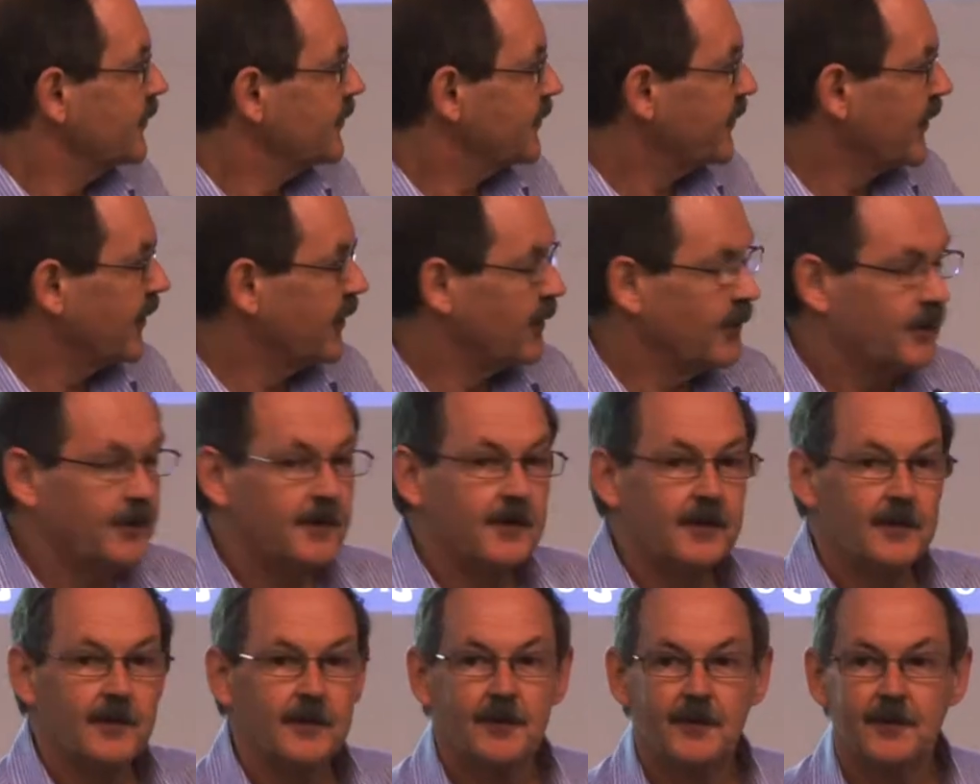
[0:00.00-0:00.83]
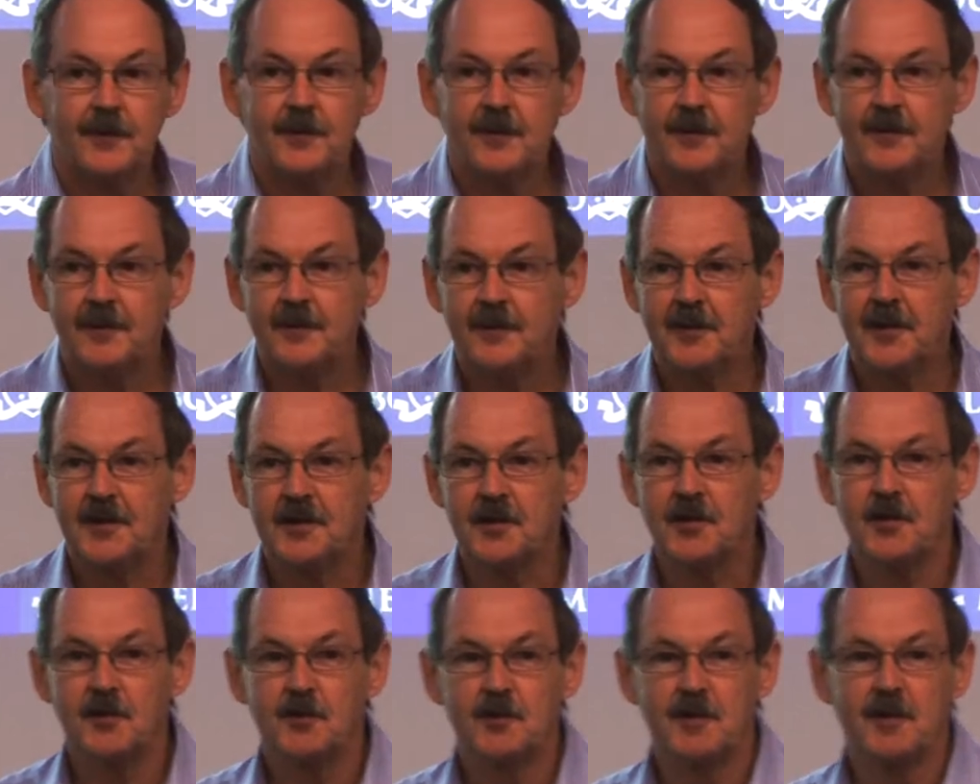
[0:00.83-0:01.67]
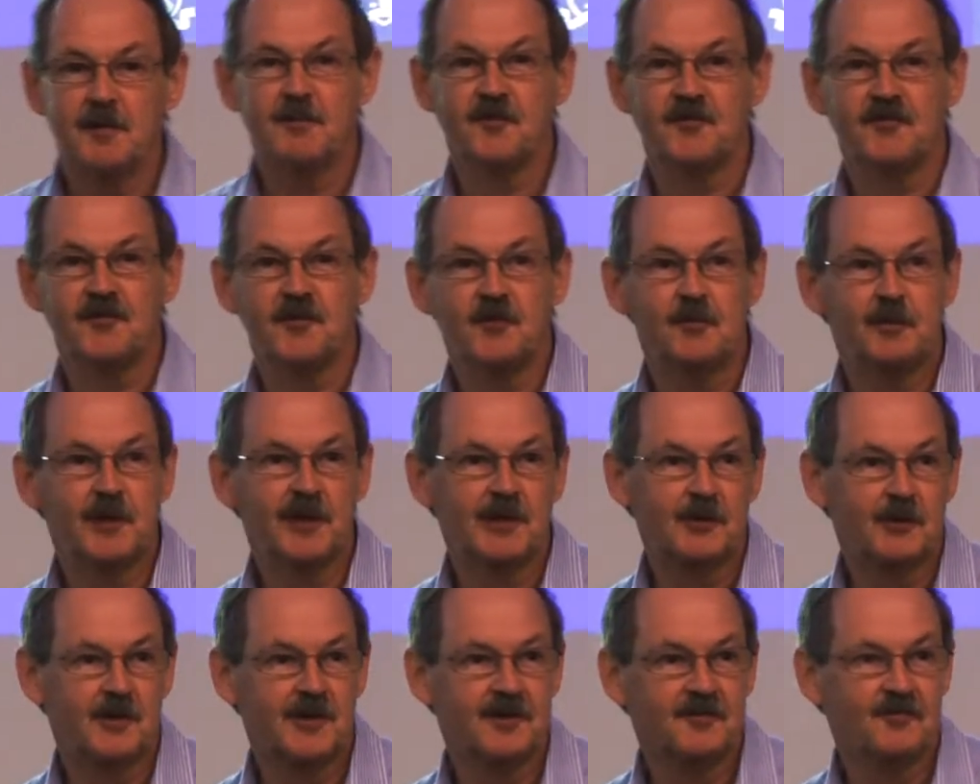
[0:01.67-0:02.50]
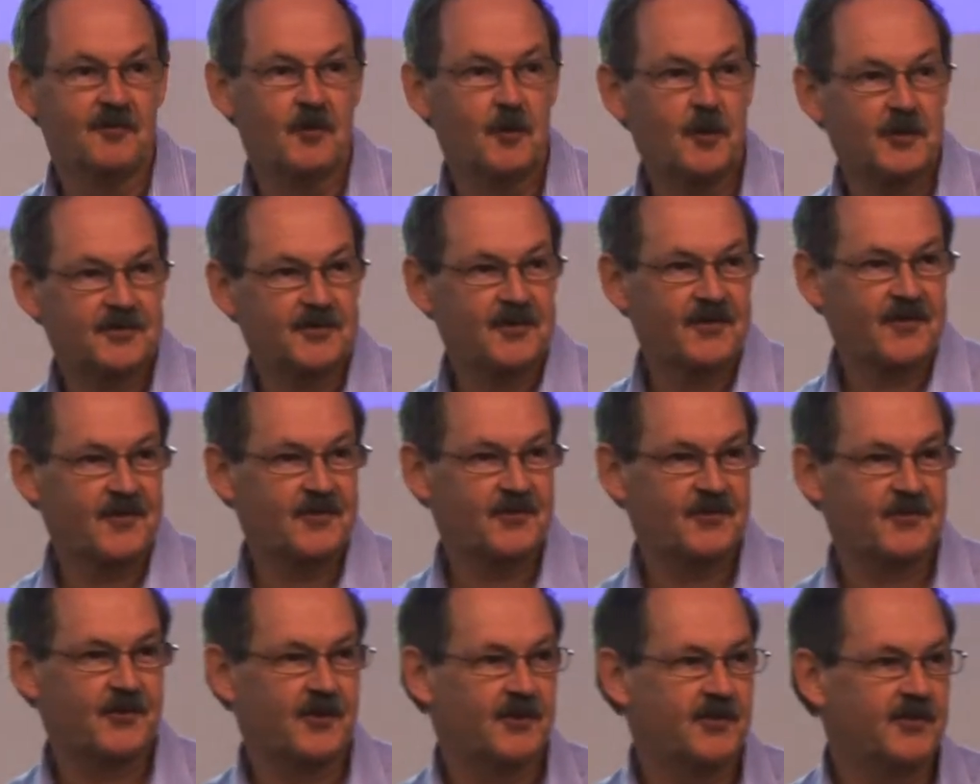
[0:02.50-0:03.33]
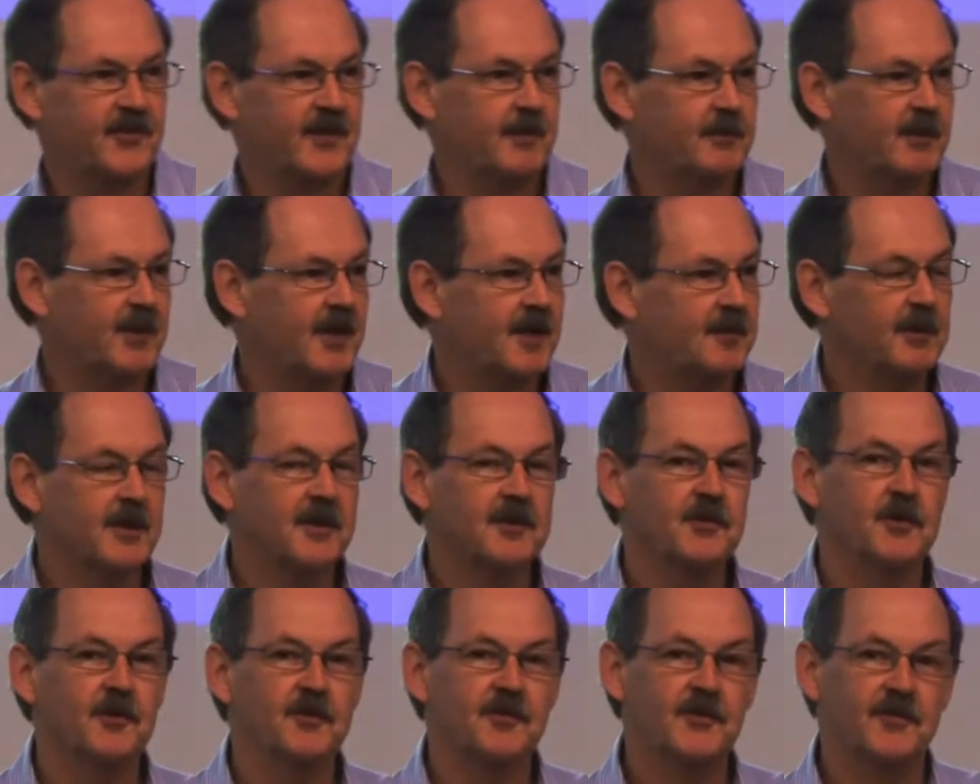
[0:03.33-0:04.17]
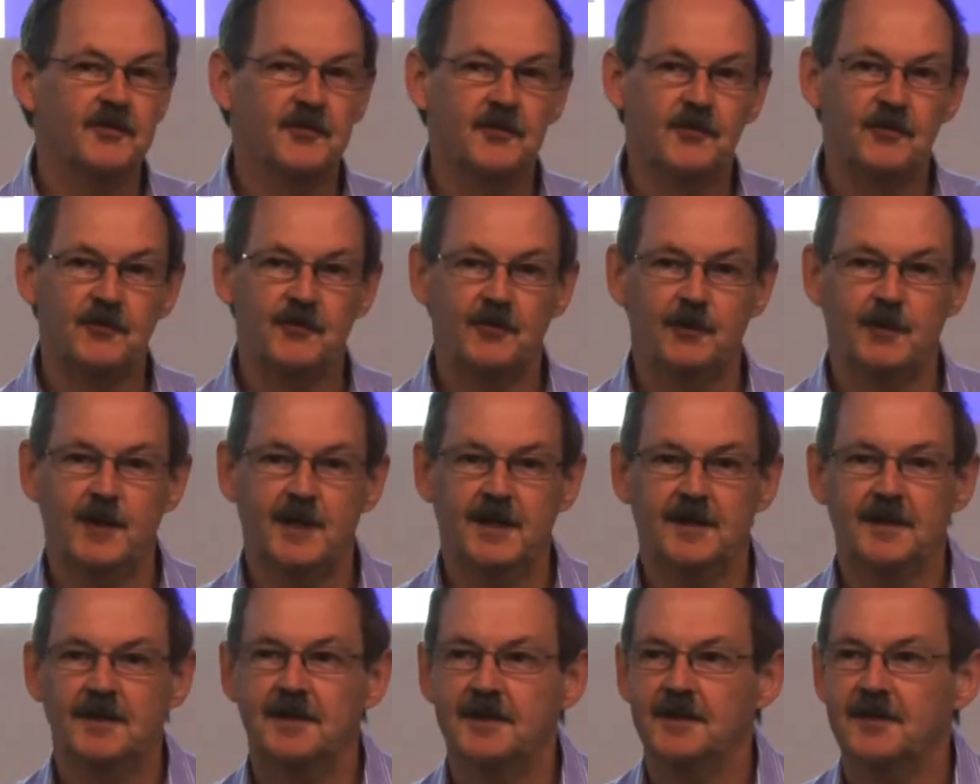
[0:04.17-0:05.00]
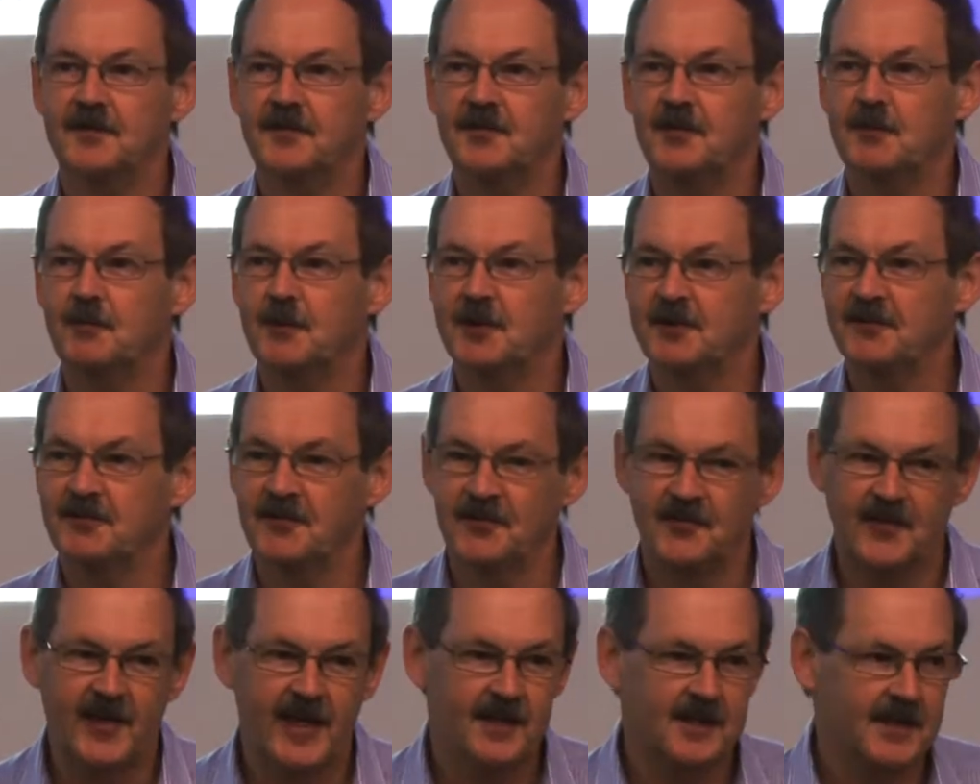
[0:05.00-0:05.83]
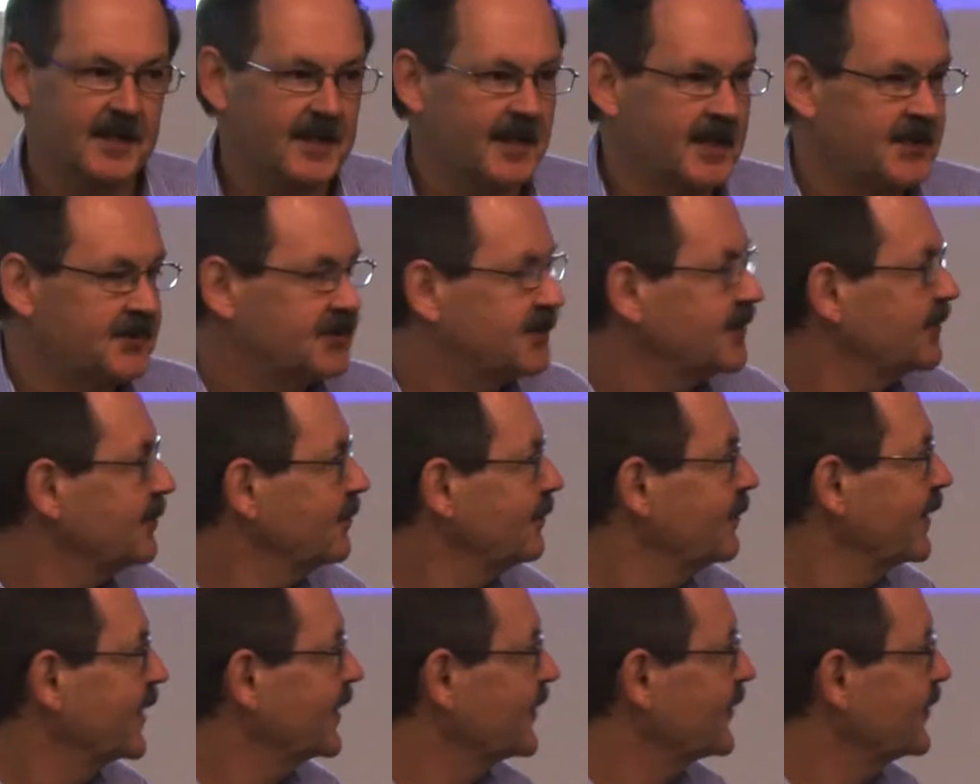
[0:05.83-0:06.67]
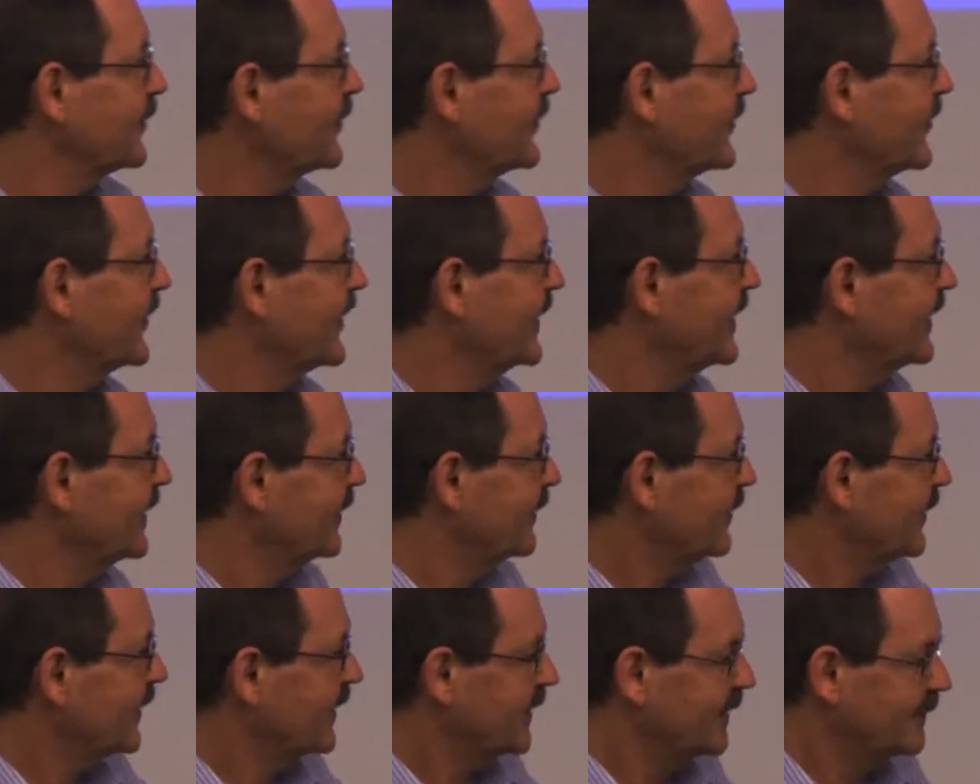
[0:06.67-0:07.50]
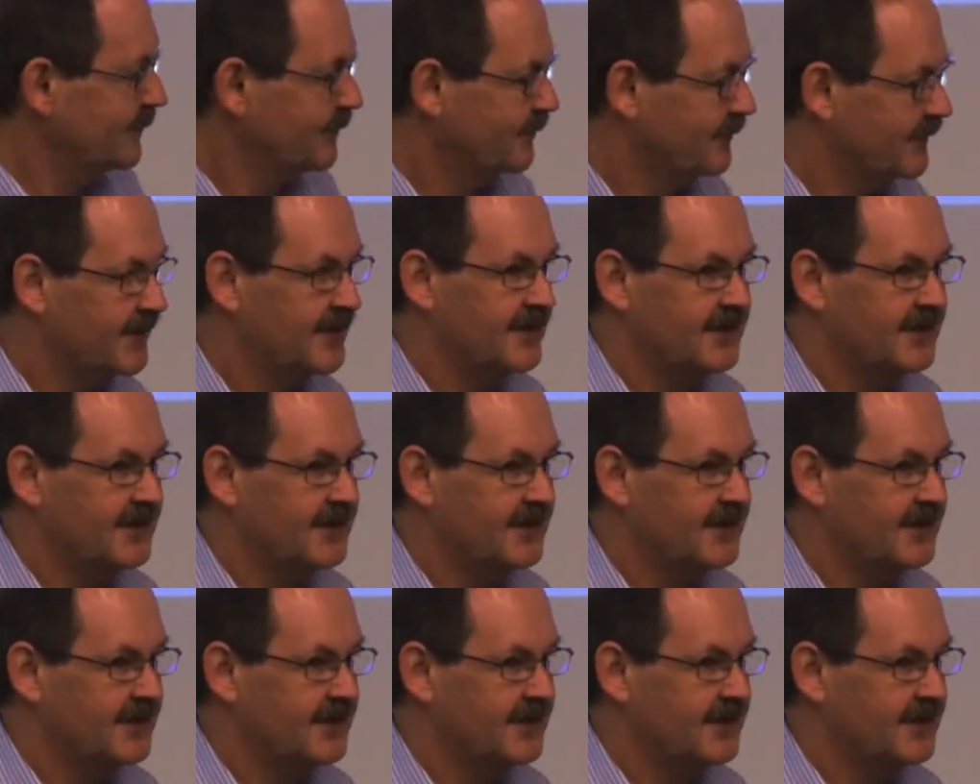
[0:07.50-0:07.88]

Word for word: So, I know a number of you have been looking forward to this uh, seminar, but of course it's also a, a somewhat of a sad occasion, because uh, um,